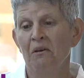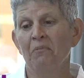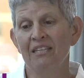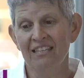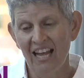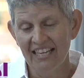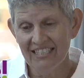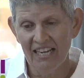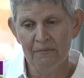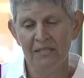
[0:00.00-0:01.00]
but
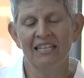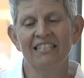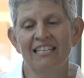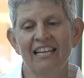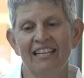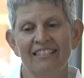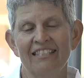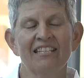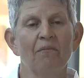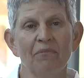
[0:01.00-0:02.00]
nine times out of 10,
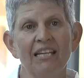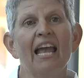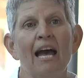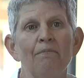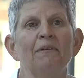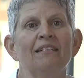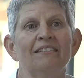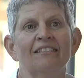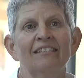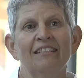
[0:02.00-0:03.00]
something happened